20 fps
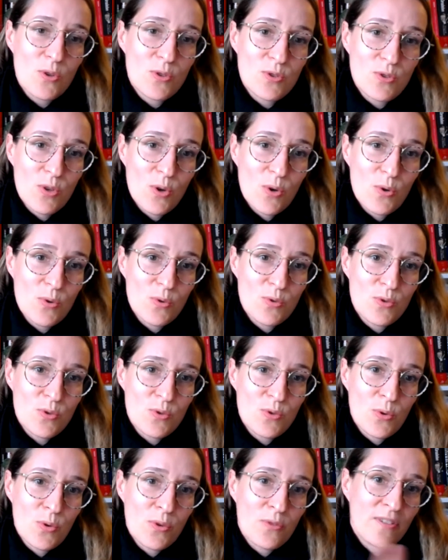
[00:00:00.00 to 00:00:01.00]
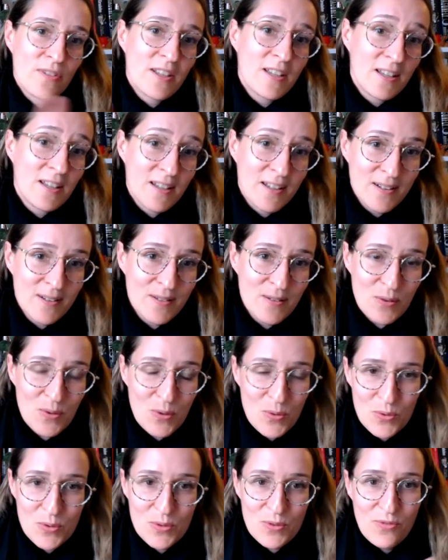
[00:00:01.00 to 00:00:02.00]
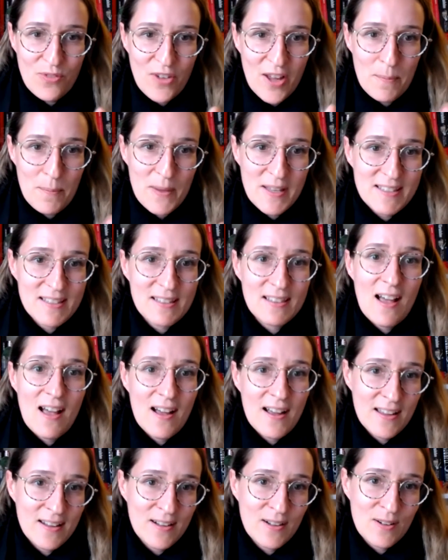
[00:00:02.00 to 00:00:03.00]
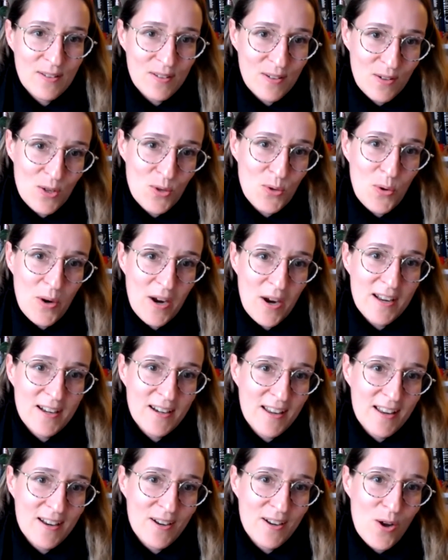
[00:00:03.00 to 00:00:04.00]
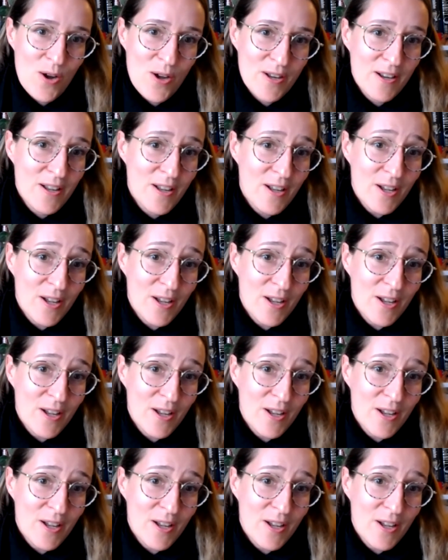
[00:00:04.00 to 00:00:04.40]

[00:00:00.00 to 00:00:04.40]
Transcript: So Suravikin, whose famous line, Ukraine cannot